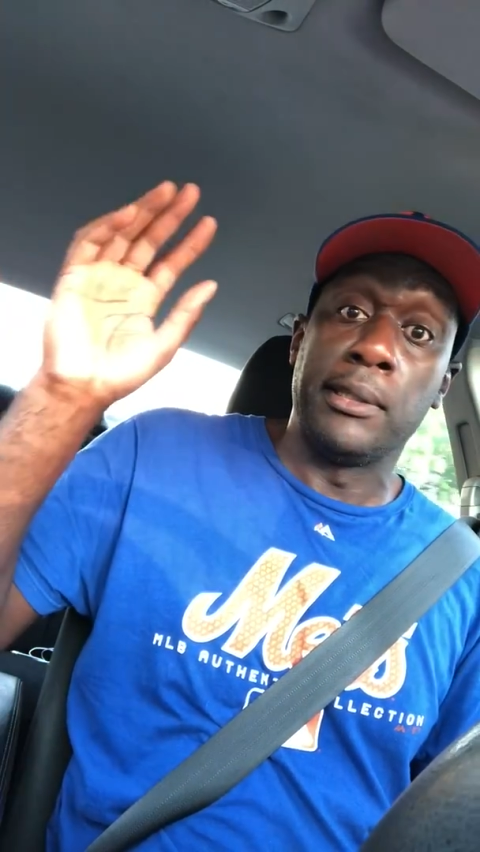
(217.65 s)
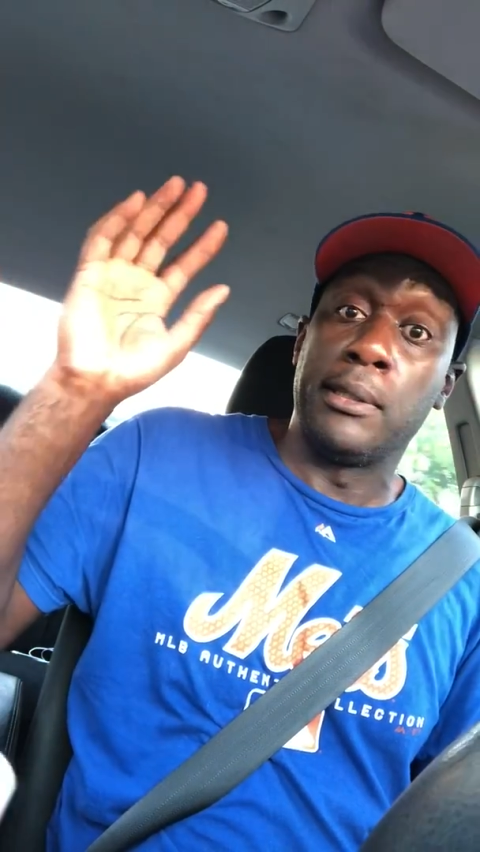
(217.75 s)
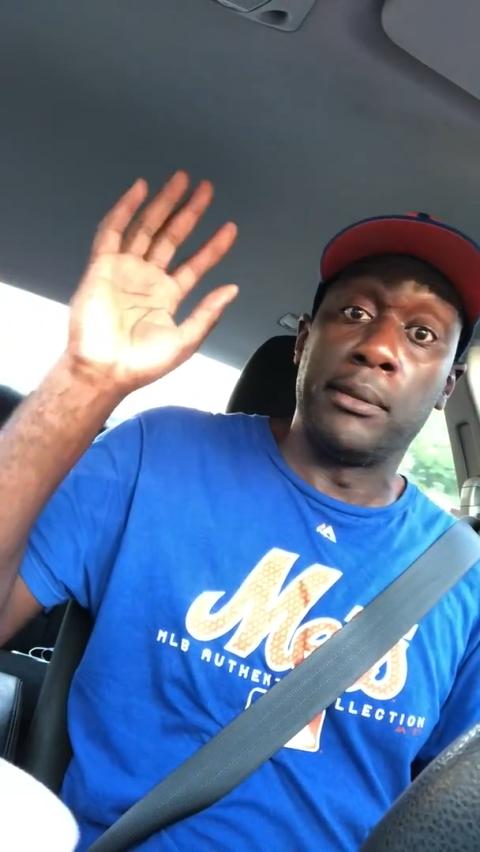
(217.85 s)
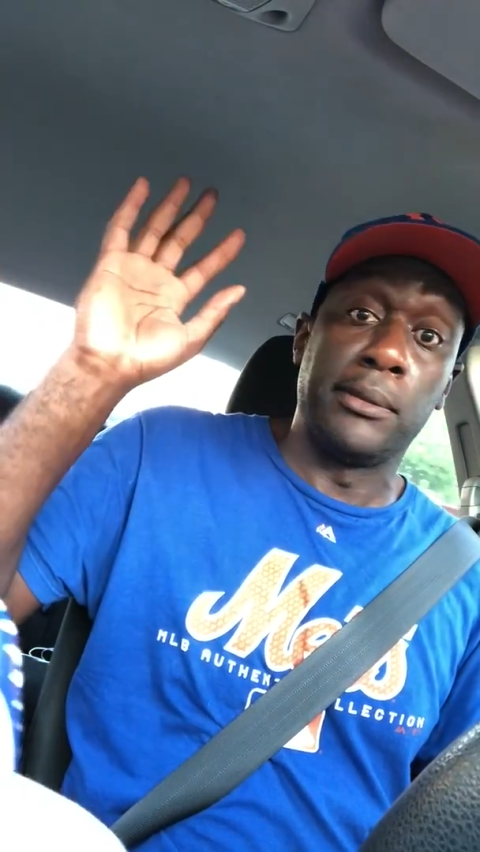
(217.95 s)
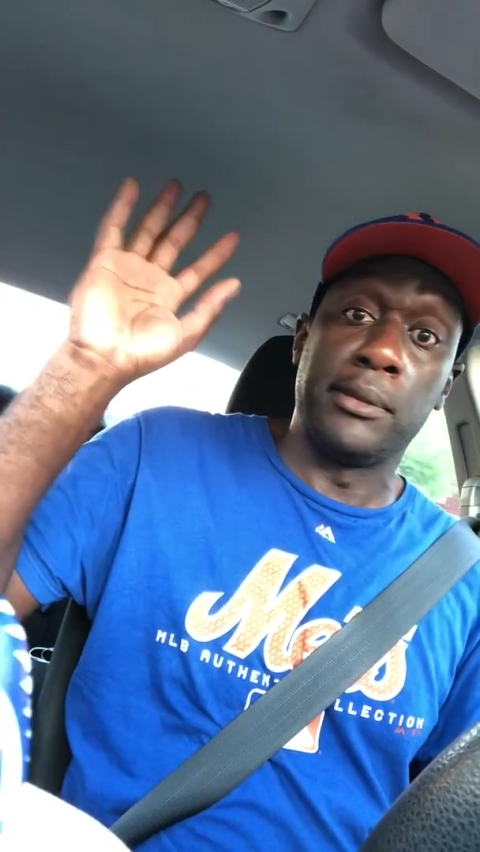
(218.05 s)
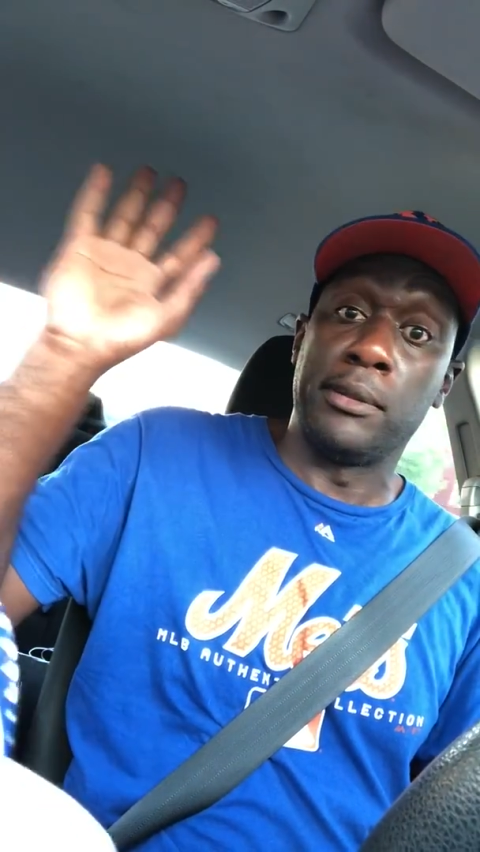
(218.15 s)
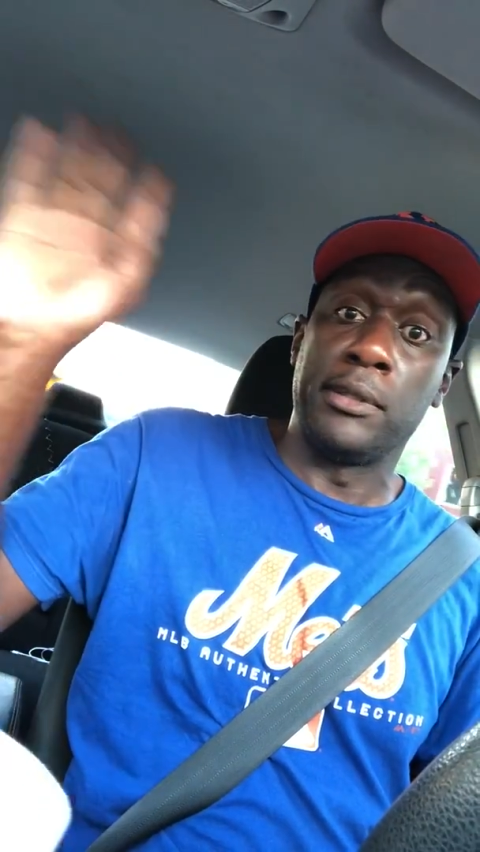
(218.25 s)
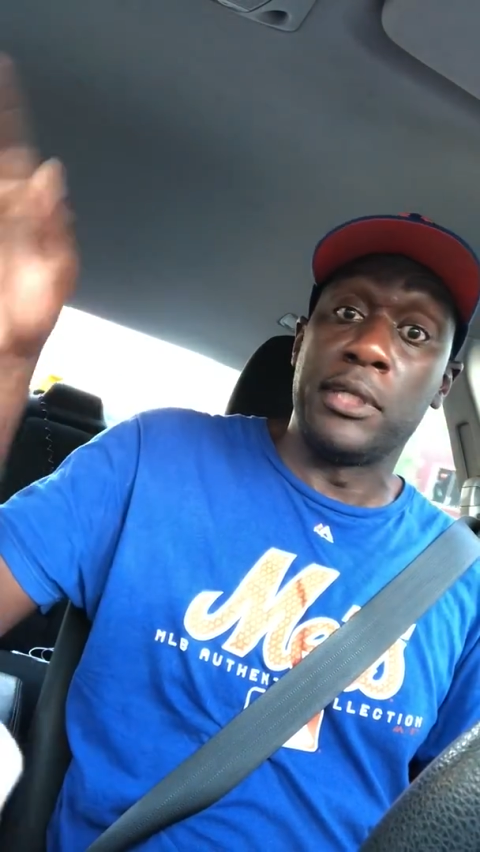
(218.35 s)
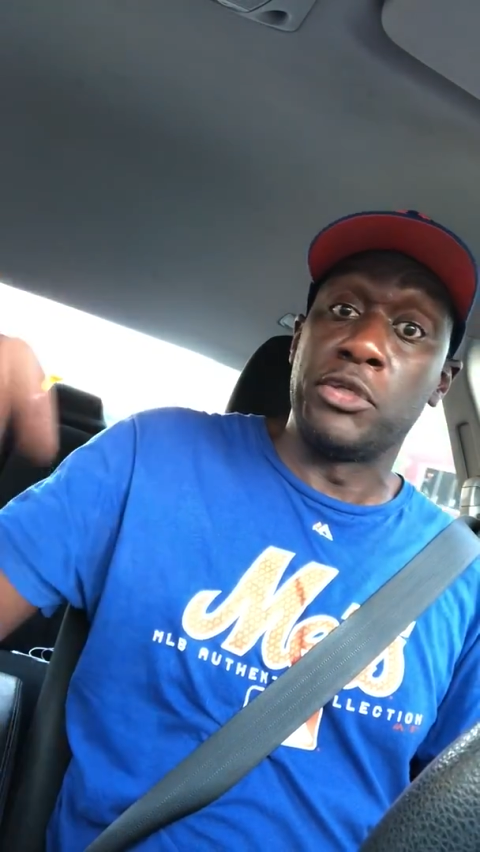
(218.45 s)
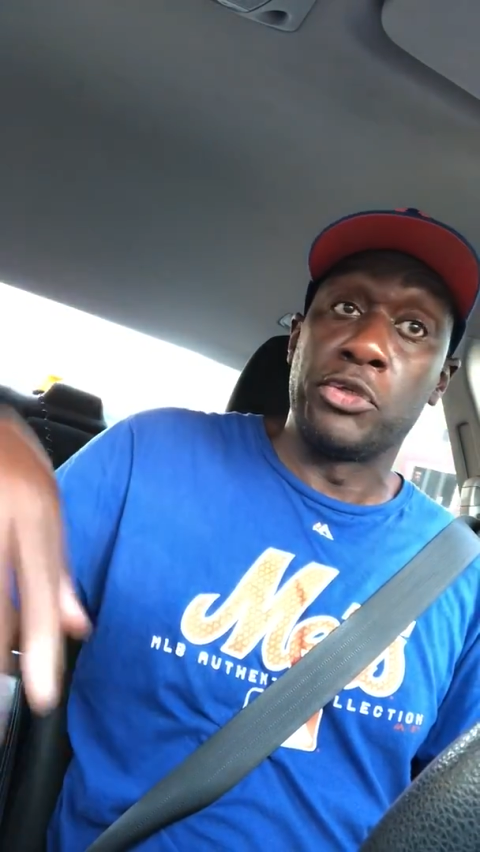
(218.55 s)
and
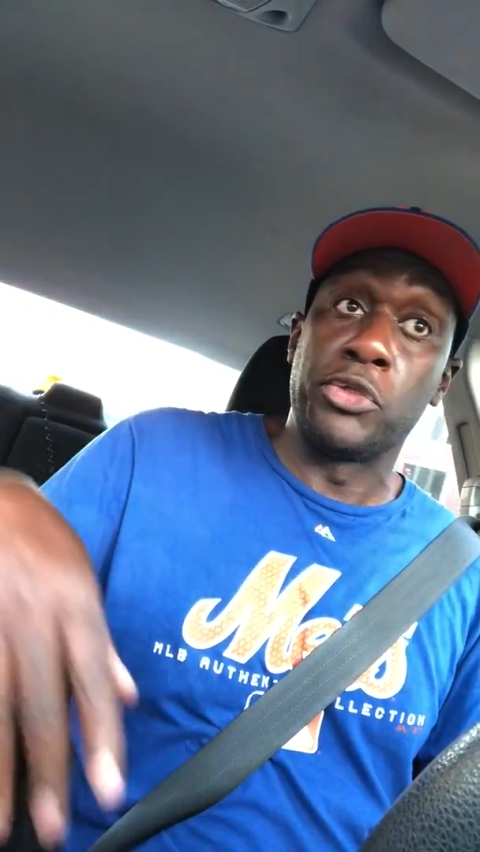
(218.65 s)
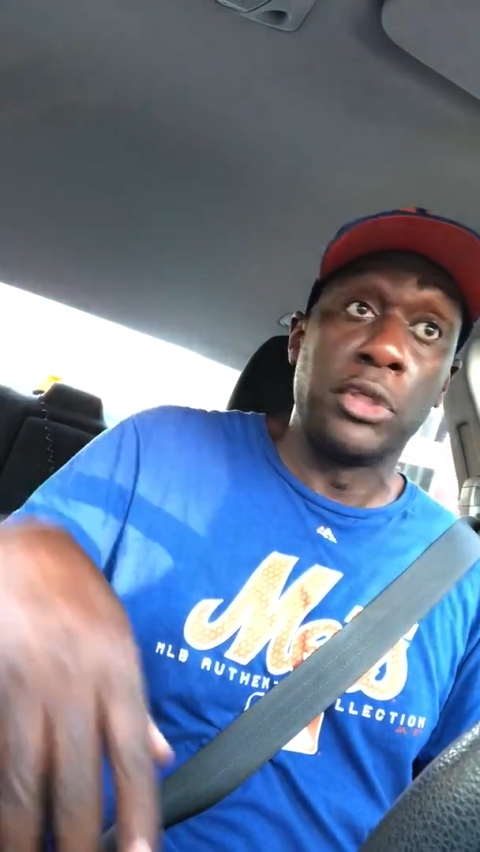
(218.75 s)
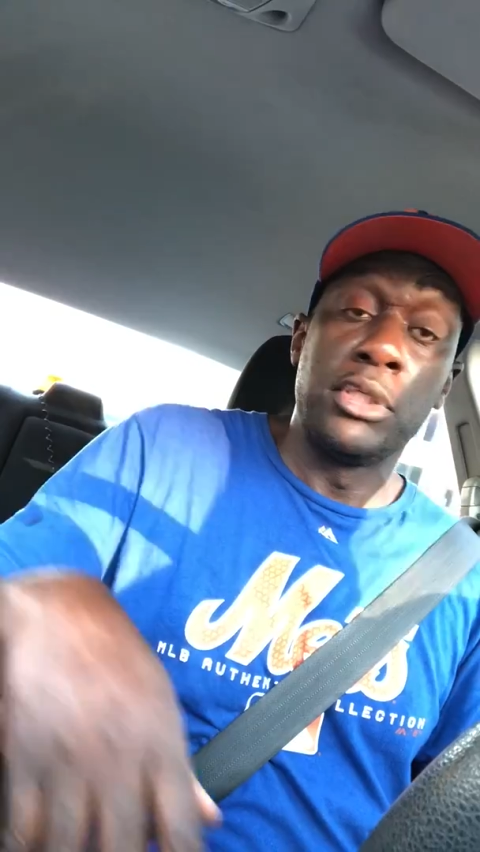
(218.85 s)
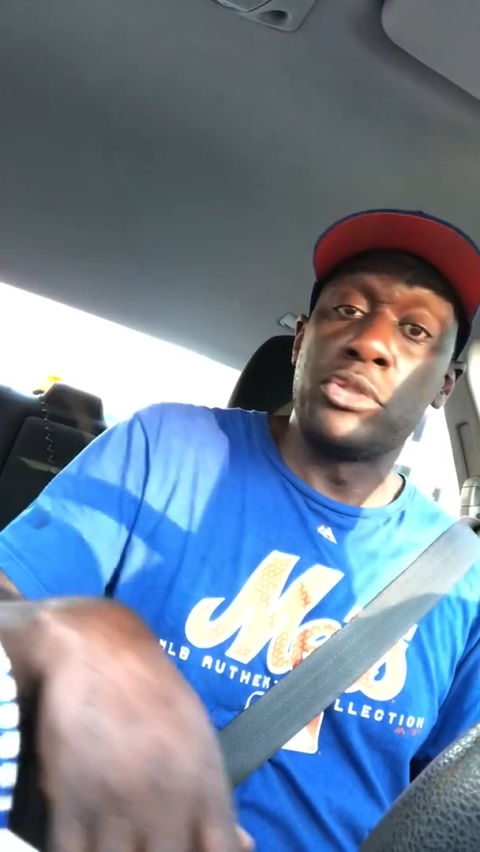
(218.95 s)
they're just